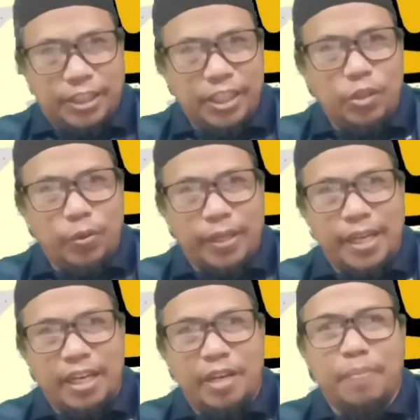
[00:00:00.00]
you
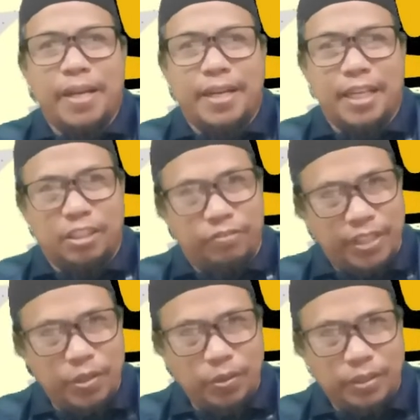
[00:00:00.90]
again in my next
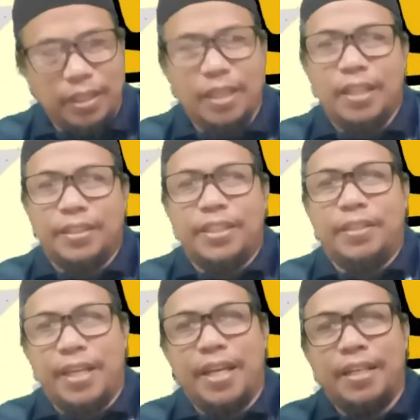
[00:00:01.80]
videos. Till
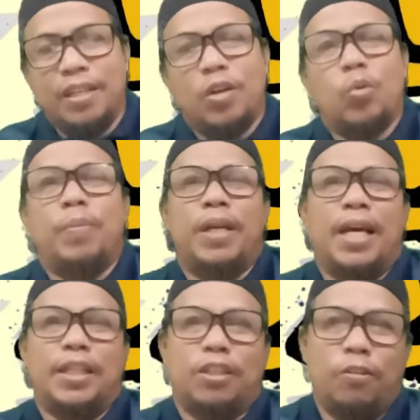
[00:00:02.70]
then,
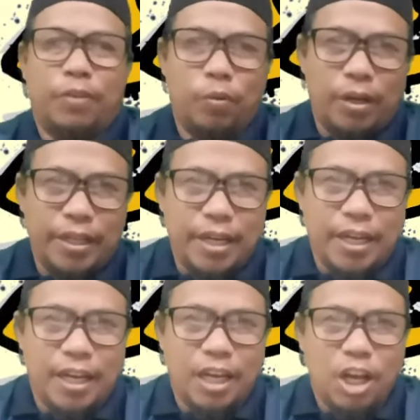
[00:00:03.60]
wabillahi taufiq wal
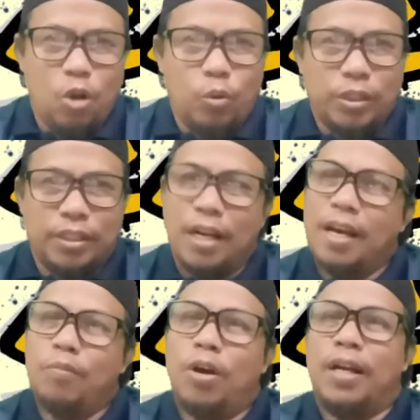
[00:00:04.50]
hidayah.
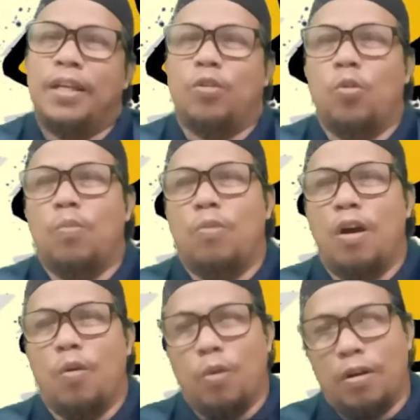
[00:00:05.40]
Wassalamualaikum
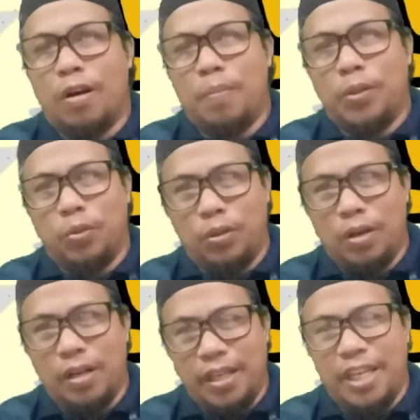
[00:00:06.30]

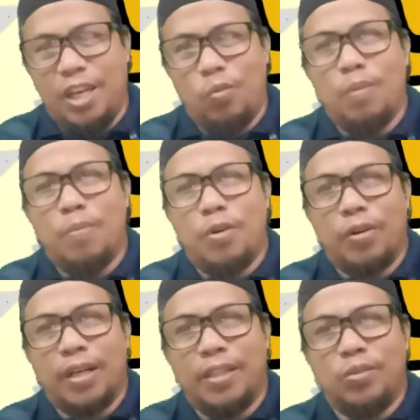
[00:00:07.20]
warahmatullahi
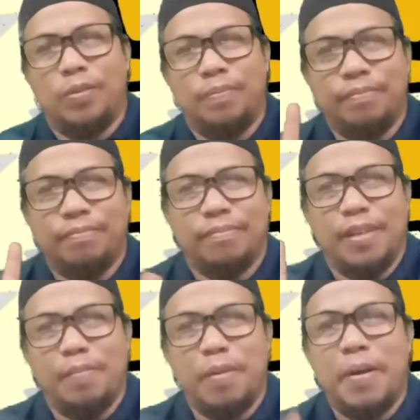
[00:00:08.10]
wabarakatuh.
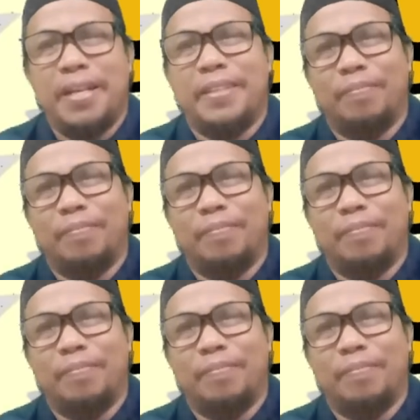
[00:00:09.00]
Bye-bye.